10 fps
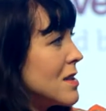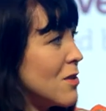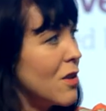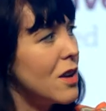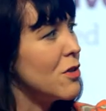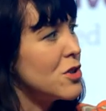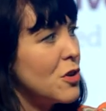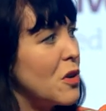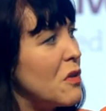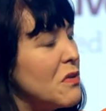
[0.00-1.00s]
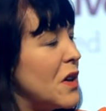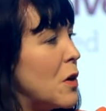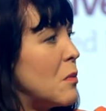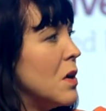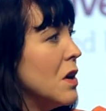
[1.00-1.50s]
It's not like you're shooting on
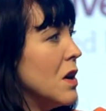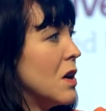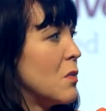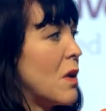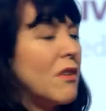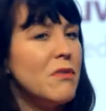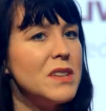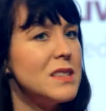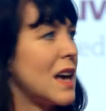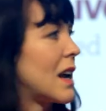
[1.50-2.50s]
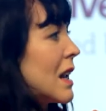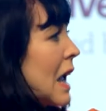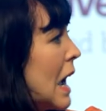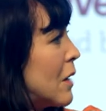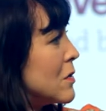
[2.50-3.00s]
film, where every second
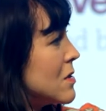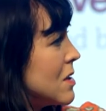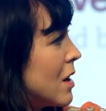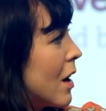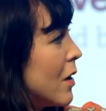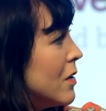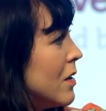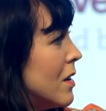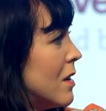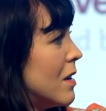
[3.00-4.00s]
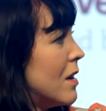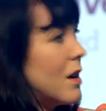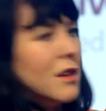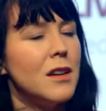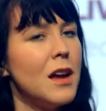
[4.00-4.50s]
counts. You know,
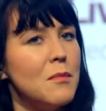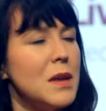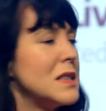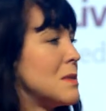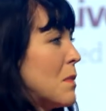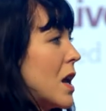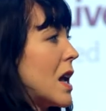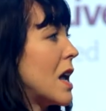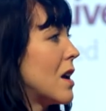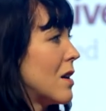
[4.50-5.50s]
and means money.